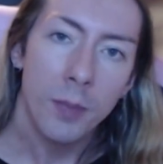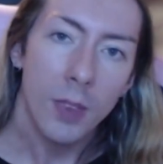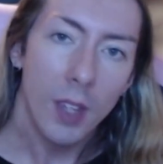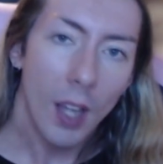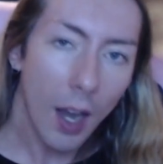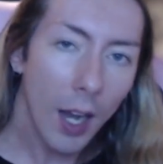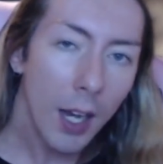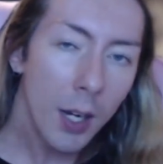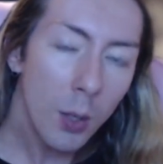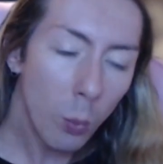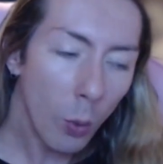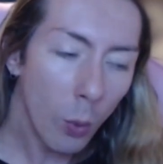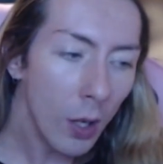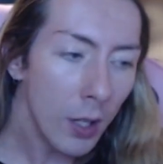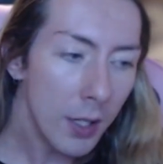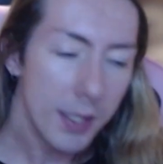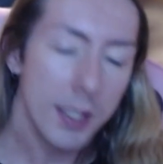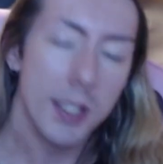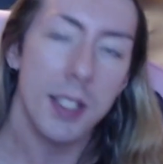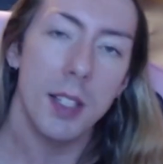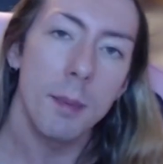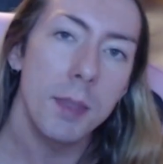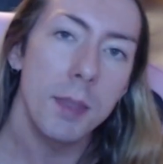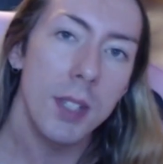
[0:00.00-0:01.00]
I want
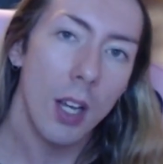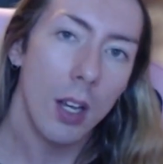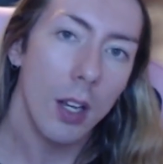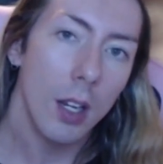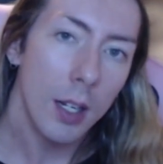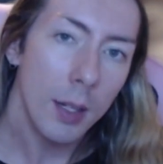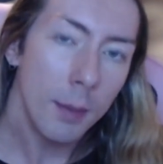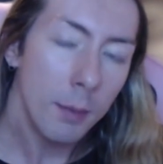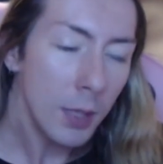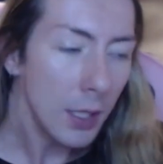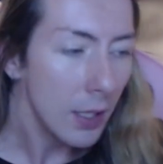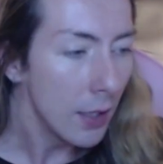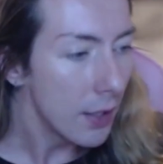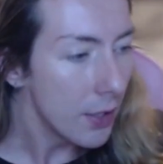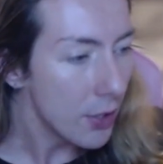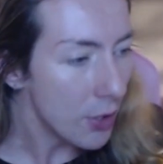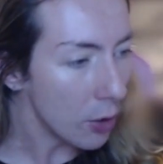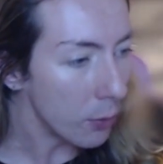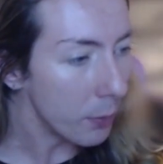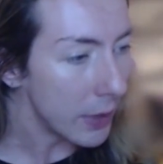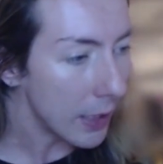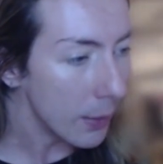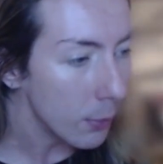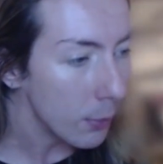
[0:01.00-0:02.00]
some time to
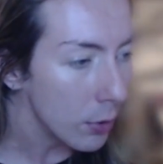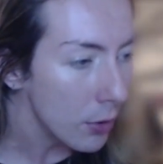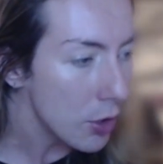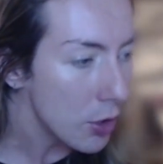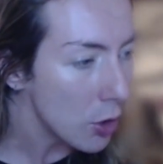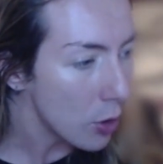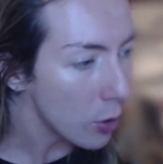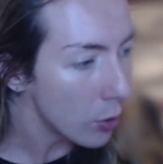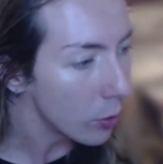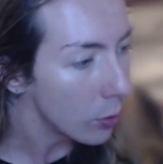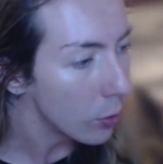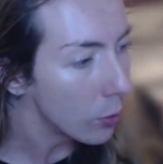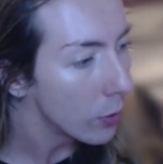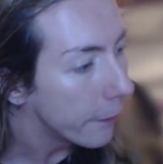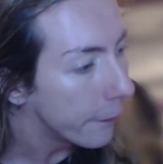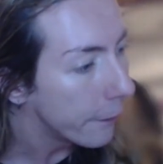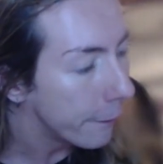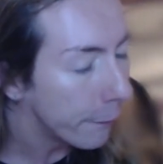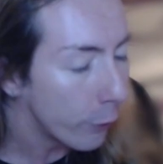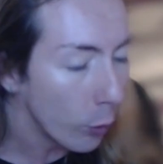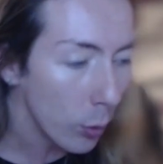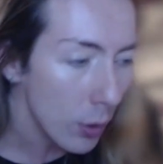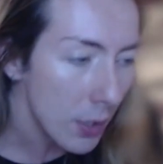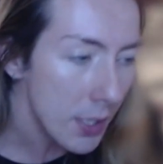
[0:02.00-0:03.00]
be able to
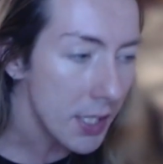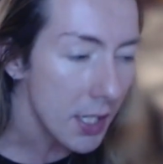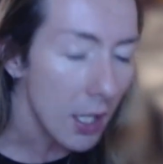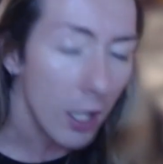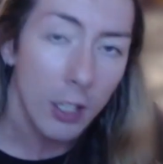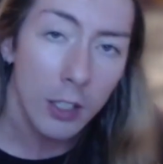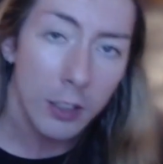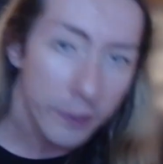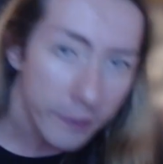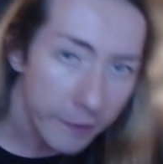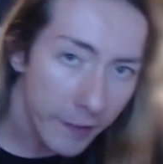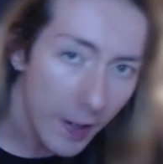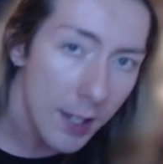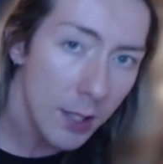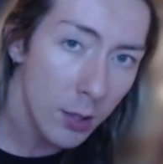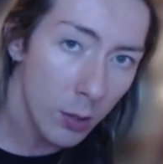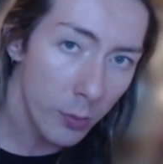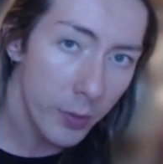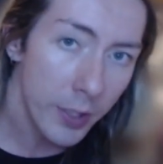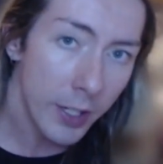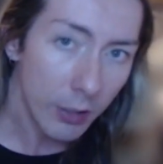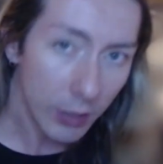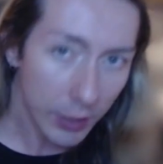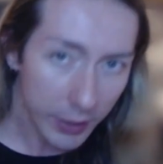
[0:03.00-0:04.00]
force unfollow
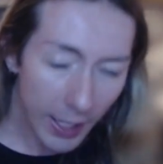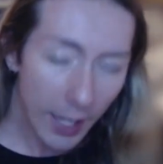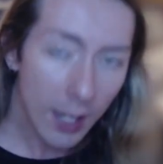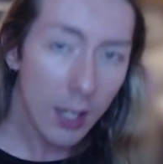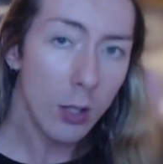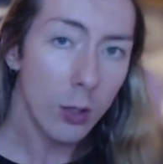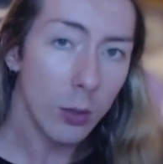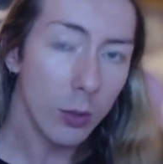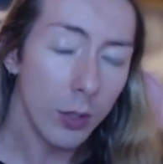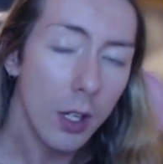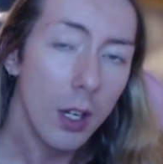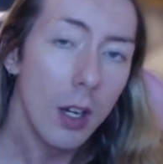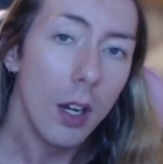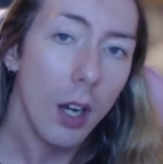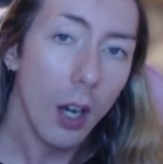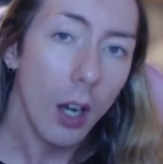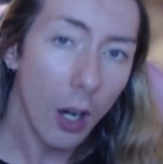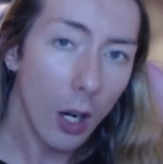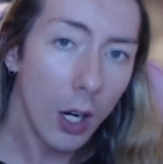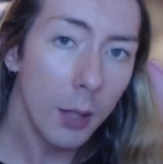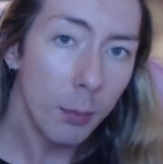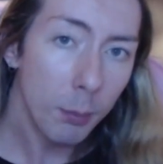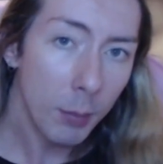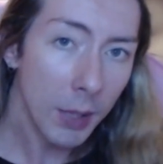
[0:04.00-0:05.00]
their account
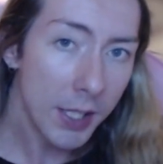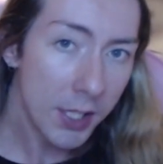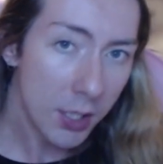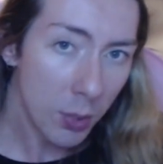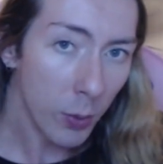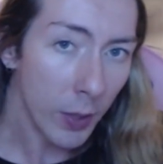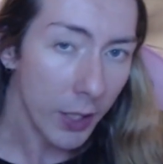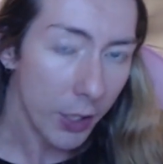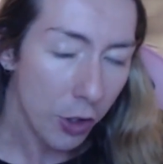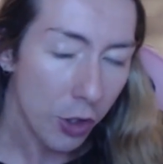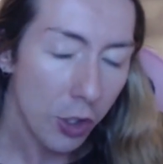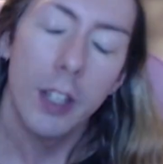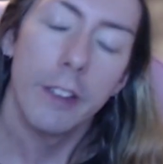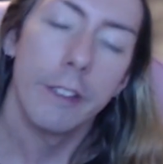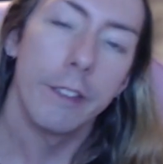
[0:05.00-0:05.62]
on my Twitch.